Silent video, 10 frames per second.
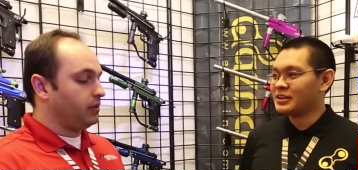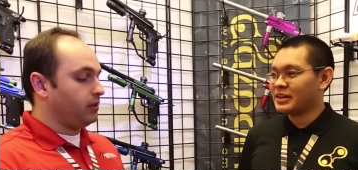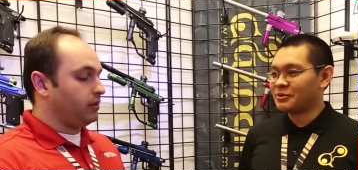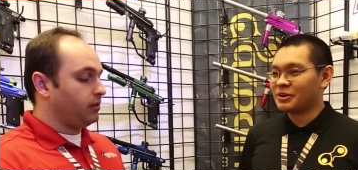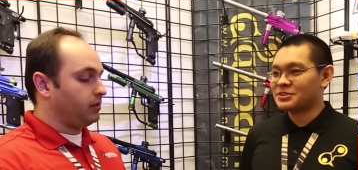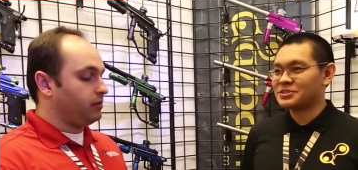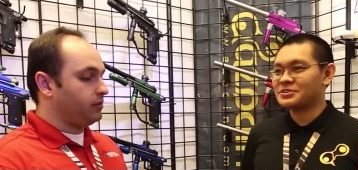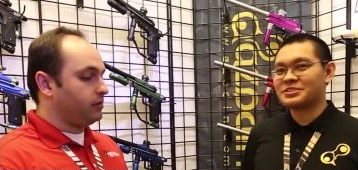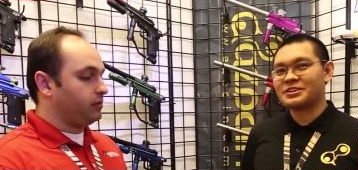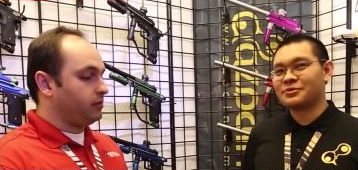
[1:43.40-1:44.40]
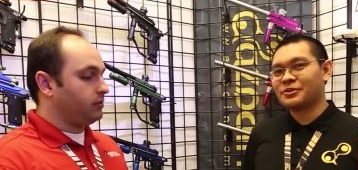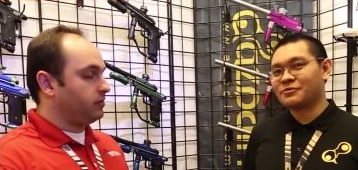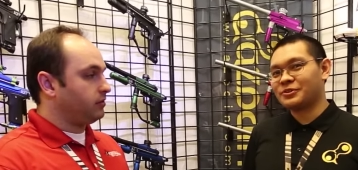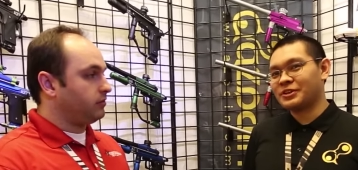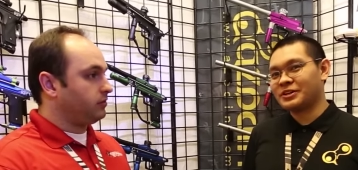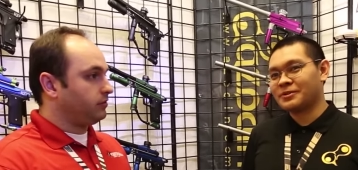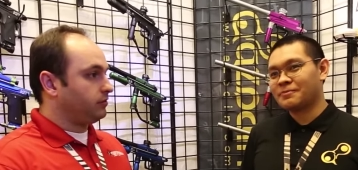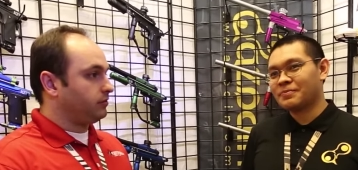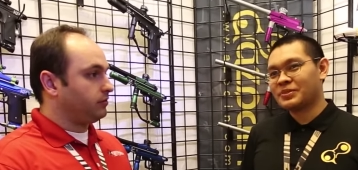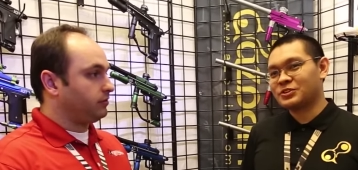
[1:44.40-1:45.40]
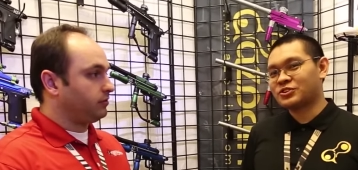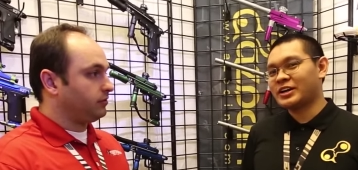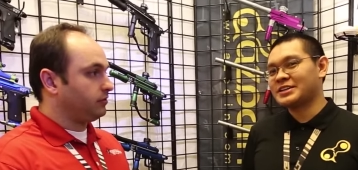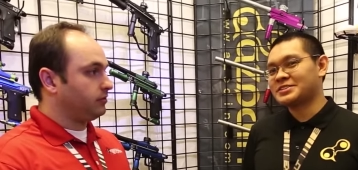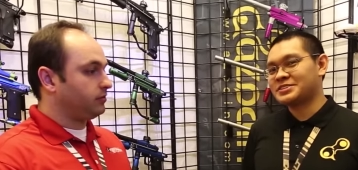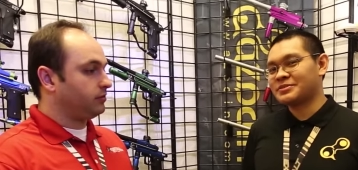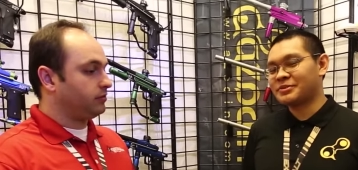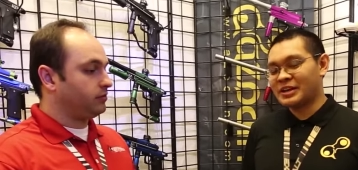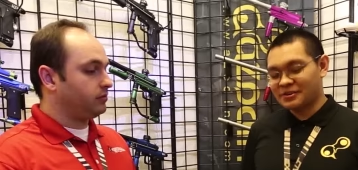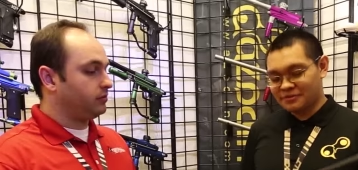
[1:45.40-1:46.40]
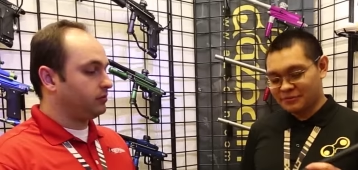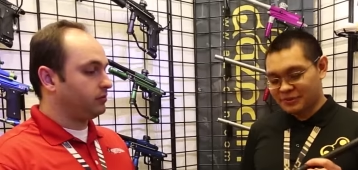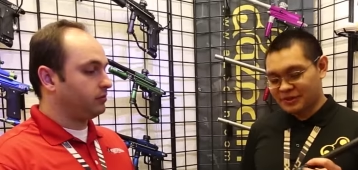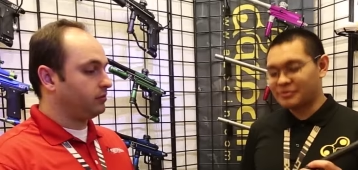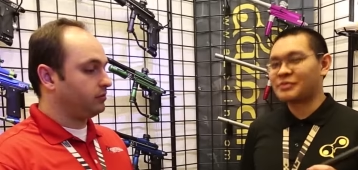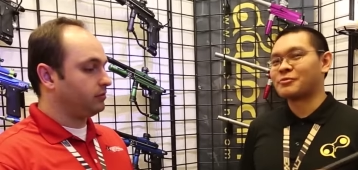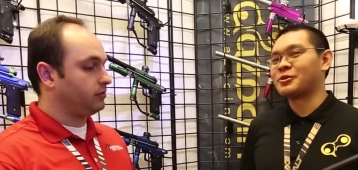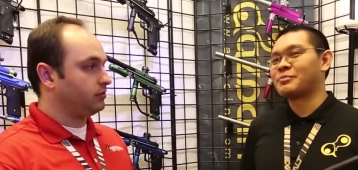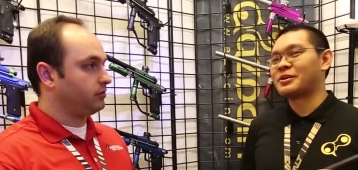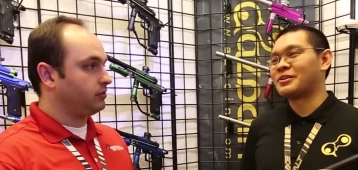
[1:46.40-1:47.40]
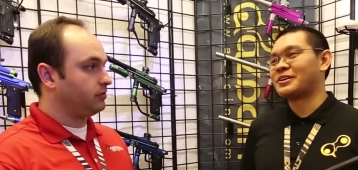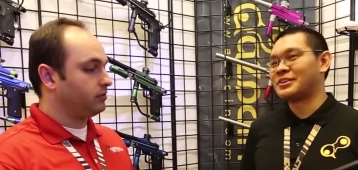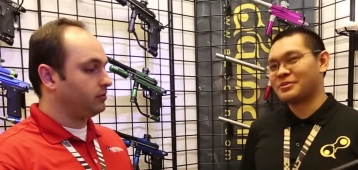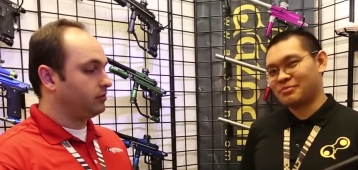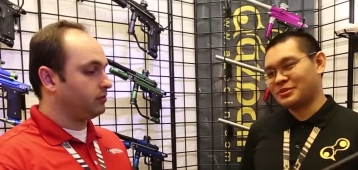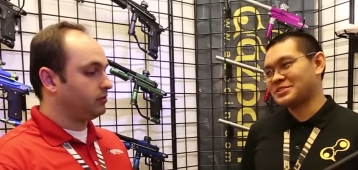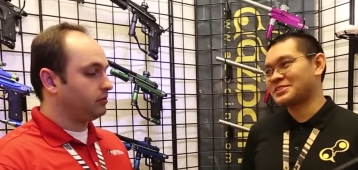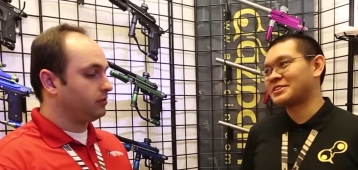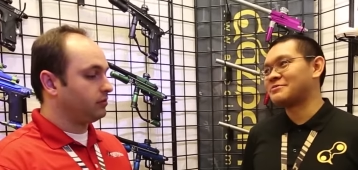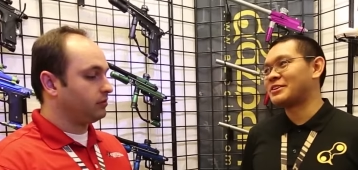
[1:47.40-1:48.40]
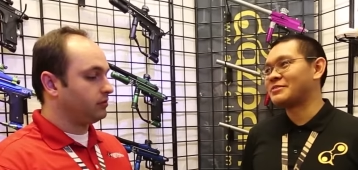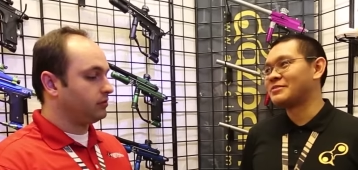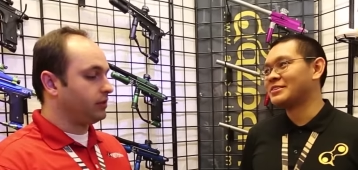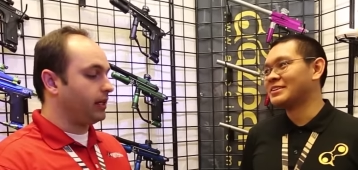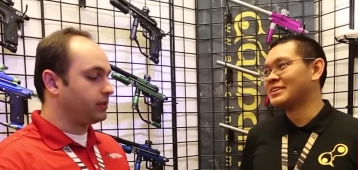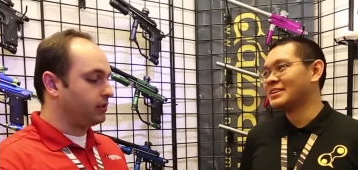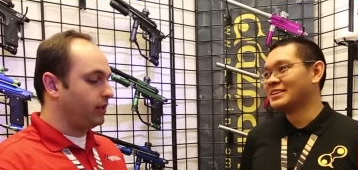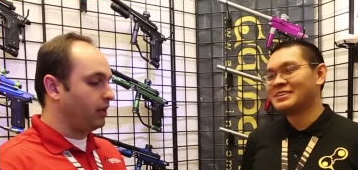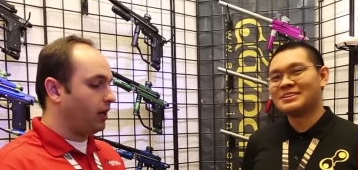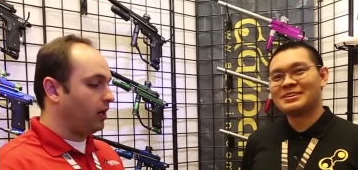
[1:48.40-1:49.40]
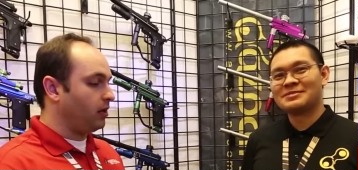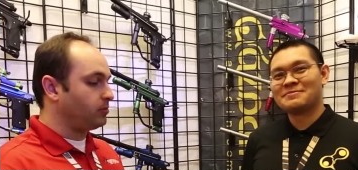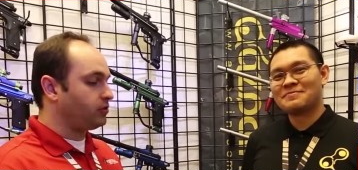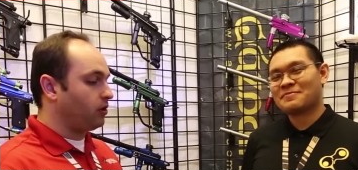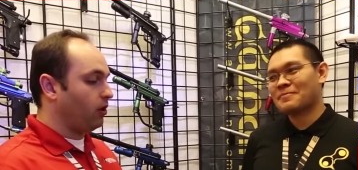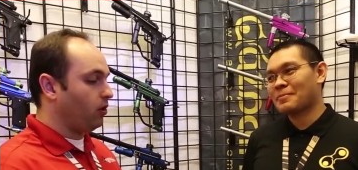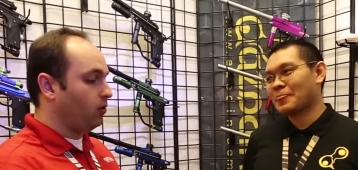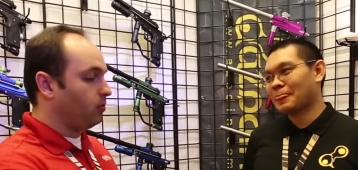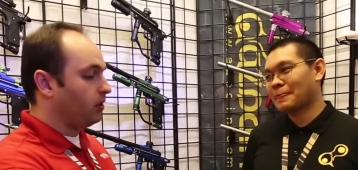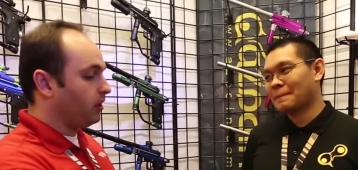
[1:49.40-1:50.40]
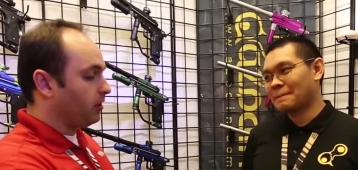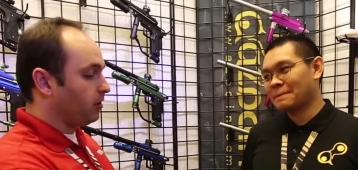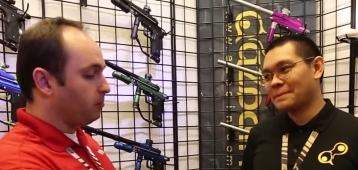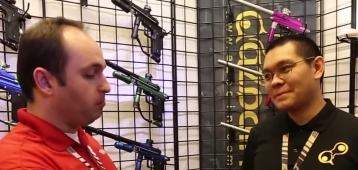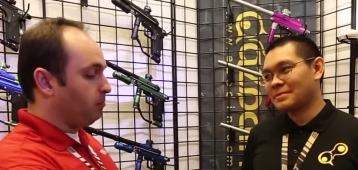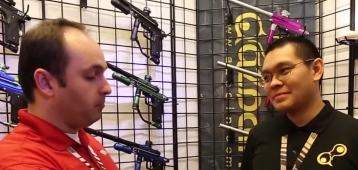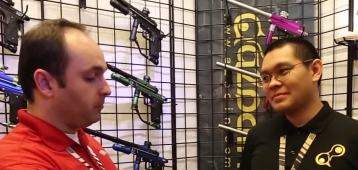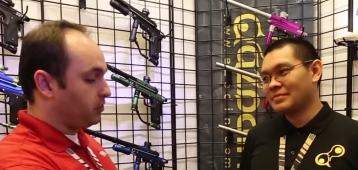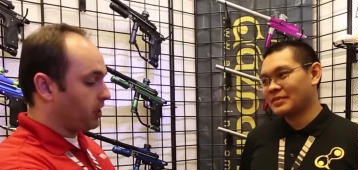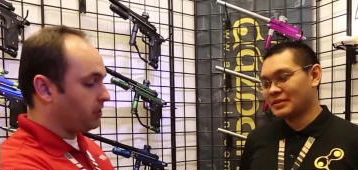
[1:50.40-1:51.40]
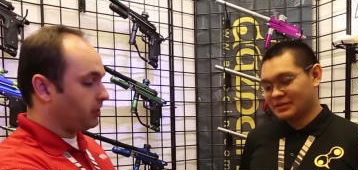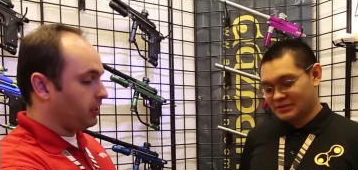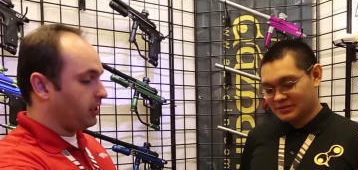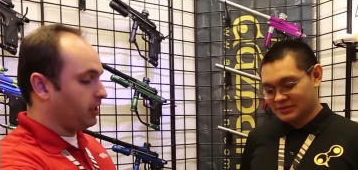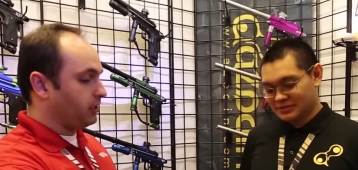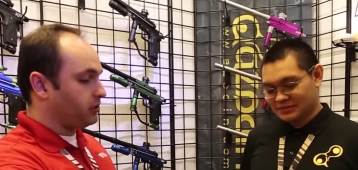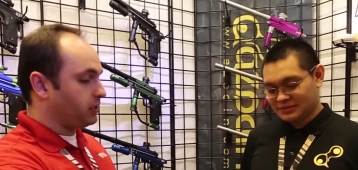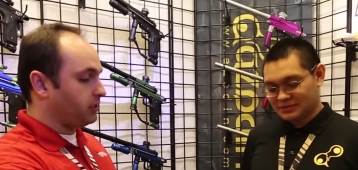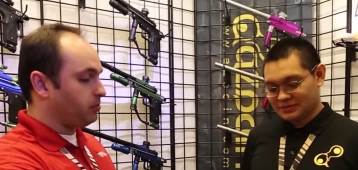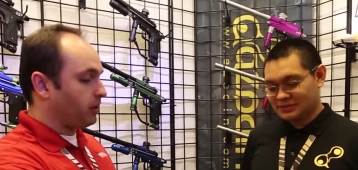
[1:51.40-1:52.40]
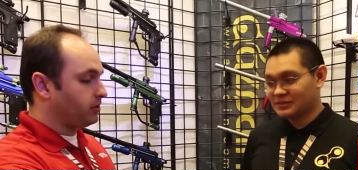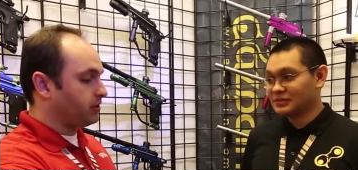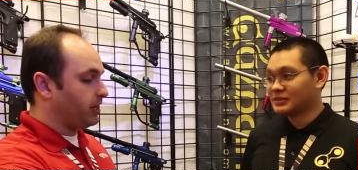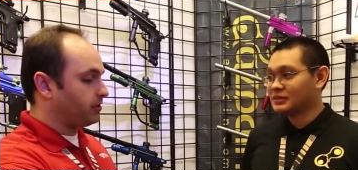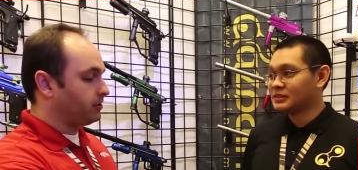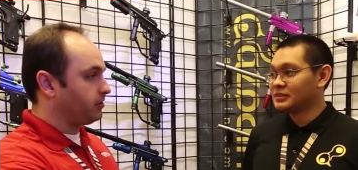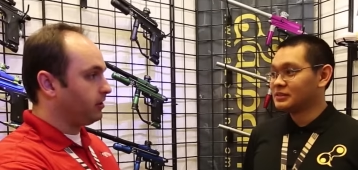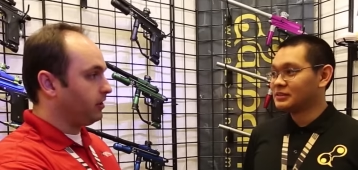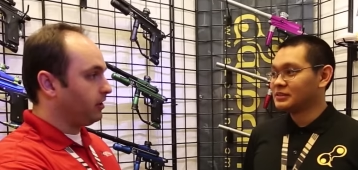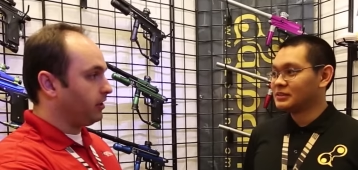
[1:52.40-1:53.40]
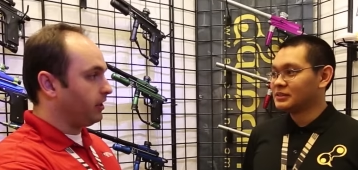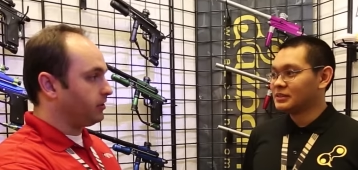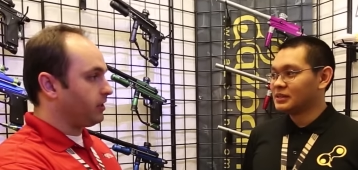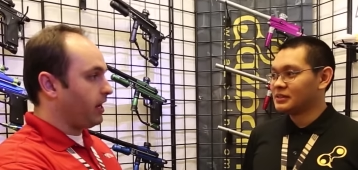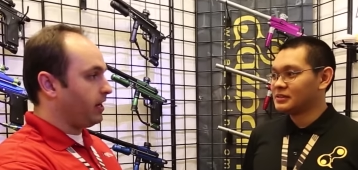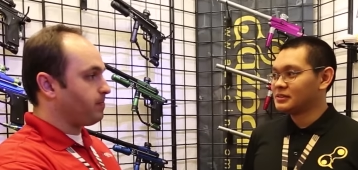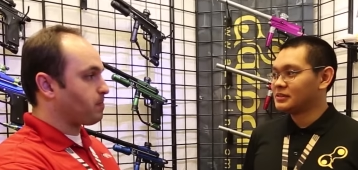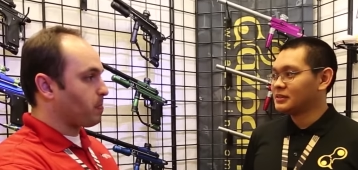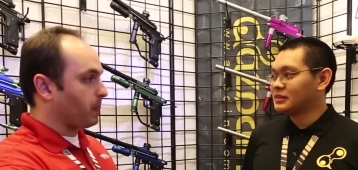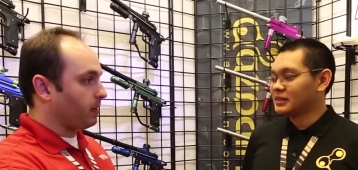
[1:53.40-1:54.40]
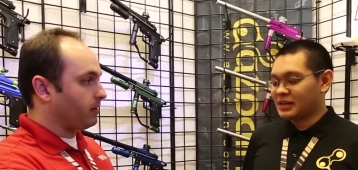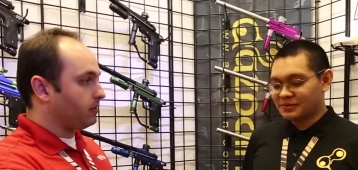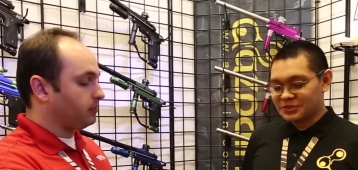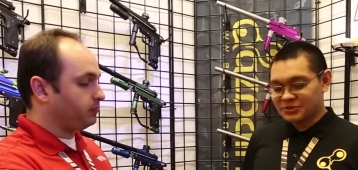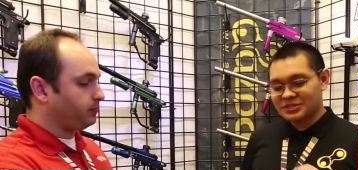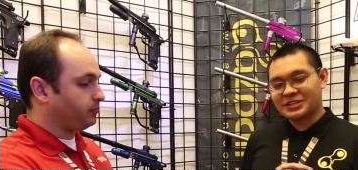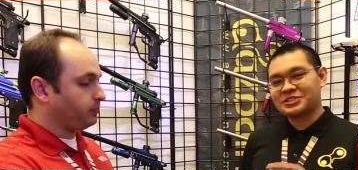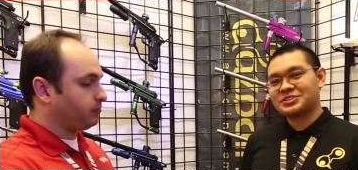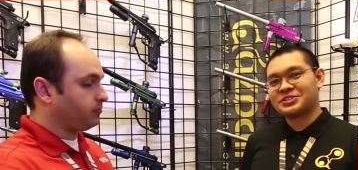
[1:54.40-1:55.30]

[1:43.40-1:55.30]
Speaker 1: And we also, instead of going for the the triad system that we have, we, you know, we have a real barrel on here, Excellent.
Speaker 2: Um, so changing the changing the barrel sizes
Speaker 1: is that uh, this one is actually